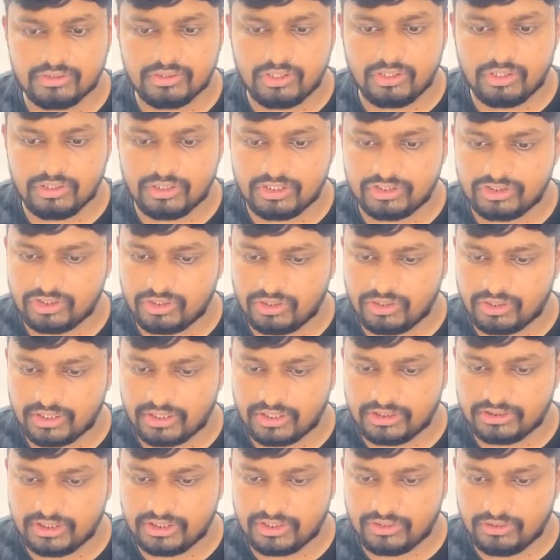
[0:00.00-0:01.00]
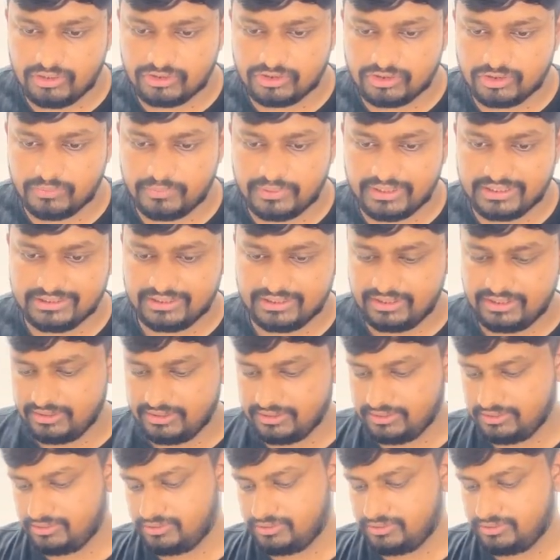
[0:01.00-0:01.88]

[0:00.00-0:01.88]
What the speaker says: All the shortcuts are also present.